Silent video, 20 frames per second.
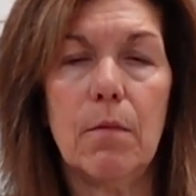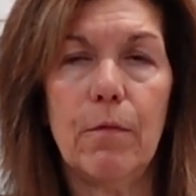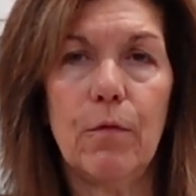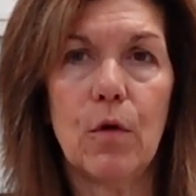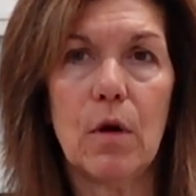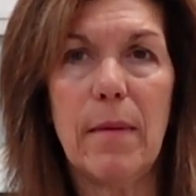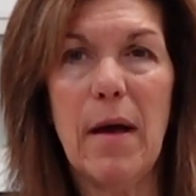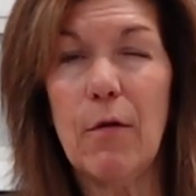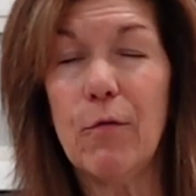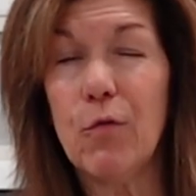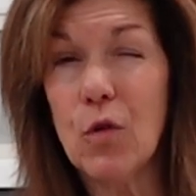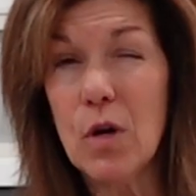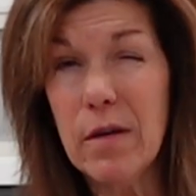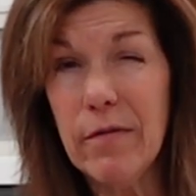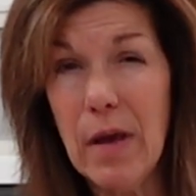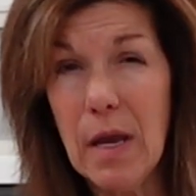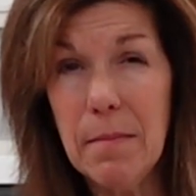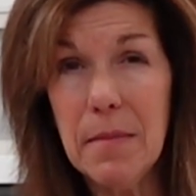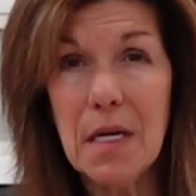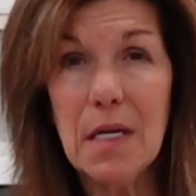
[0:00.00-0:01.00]
for about
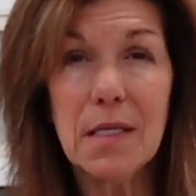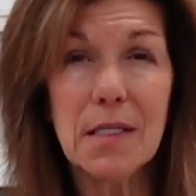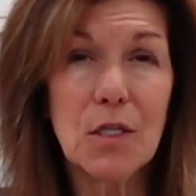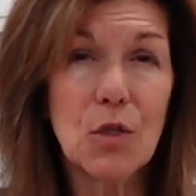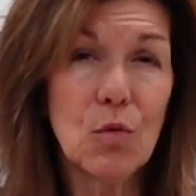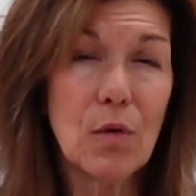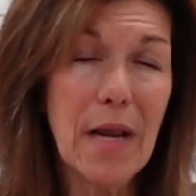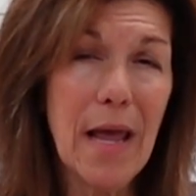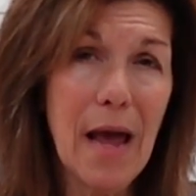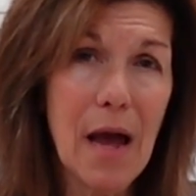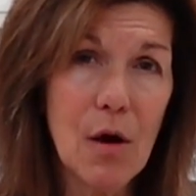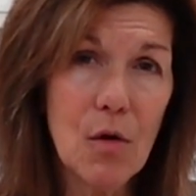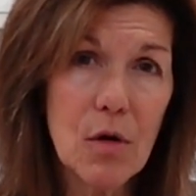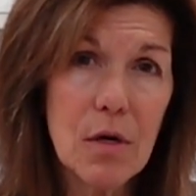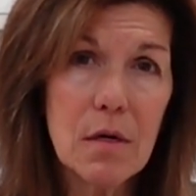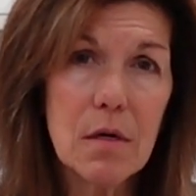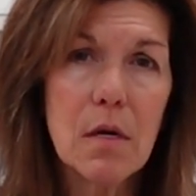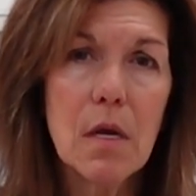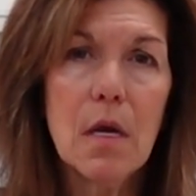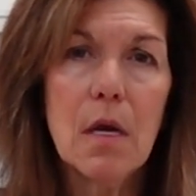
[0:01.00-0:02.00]
45 minutes to an
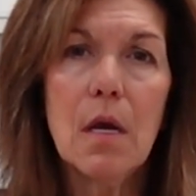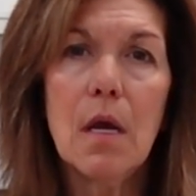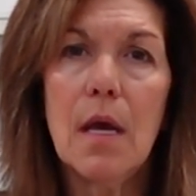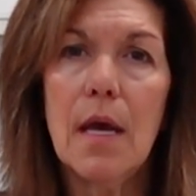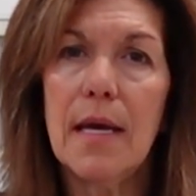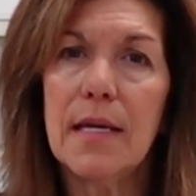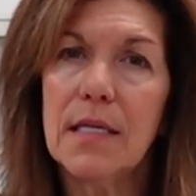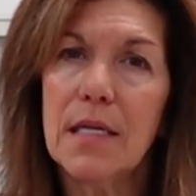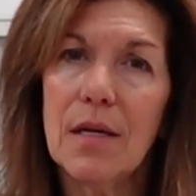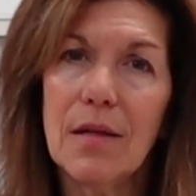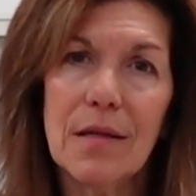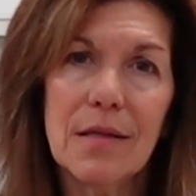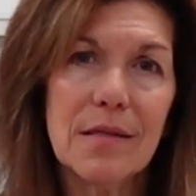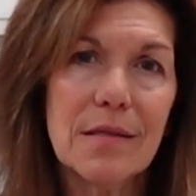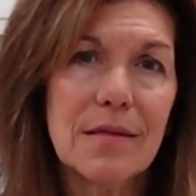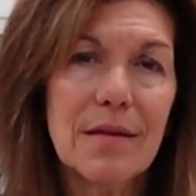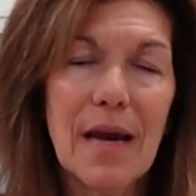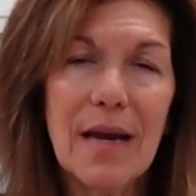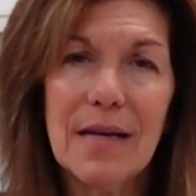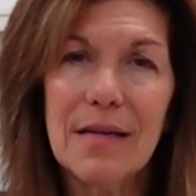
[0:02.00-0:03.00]
hour until
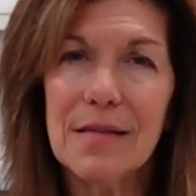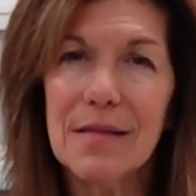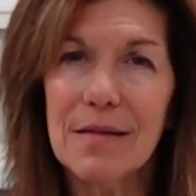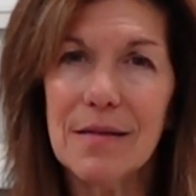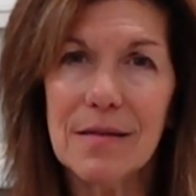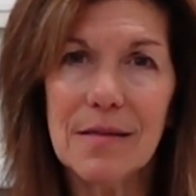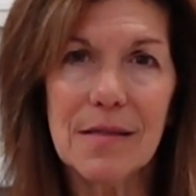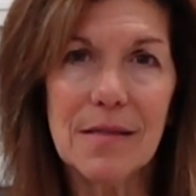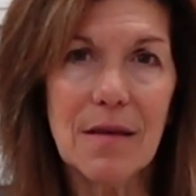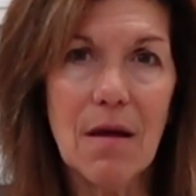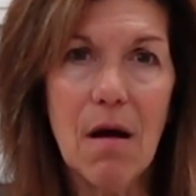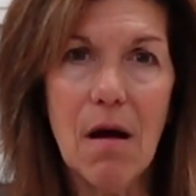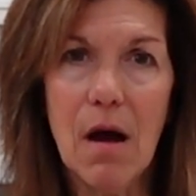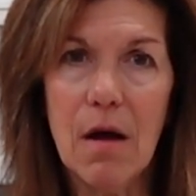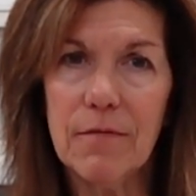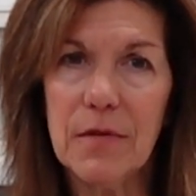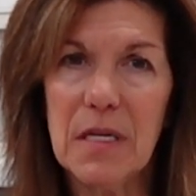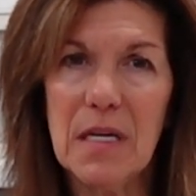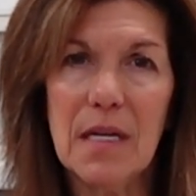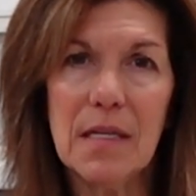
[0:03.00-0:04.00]
it's nice and
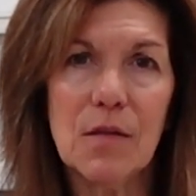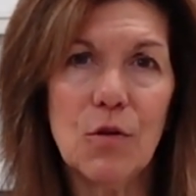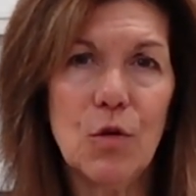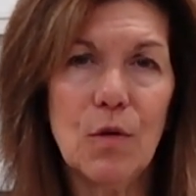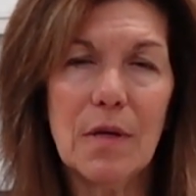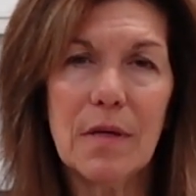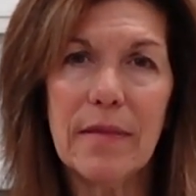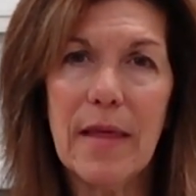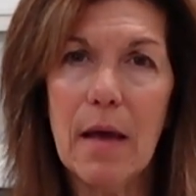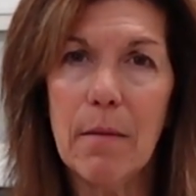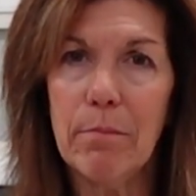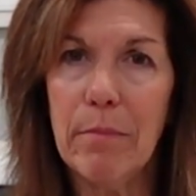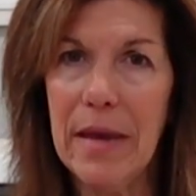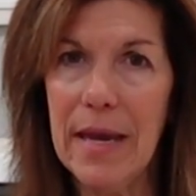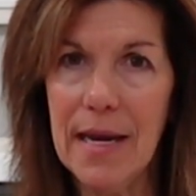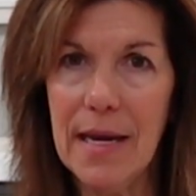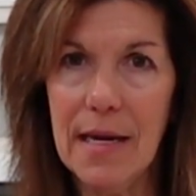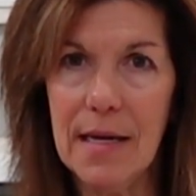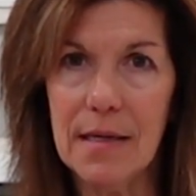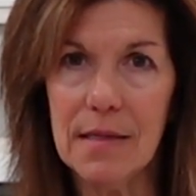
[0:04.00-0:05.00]
soft, and you get that
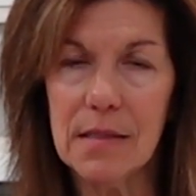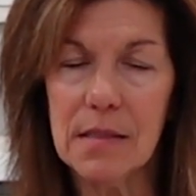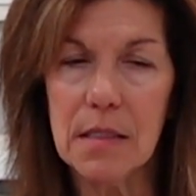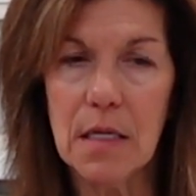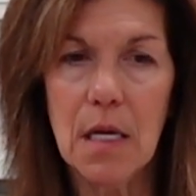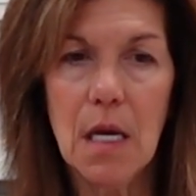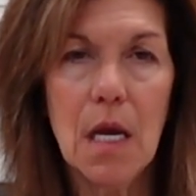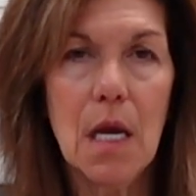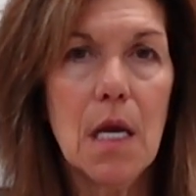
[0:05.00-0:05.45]
paste.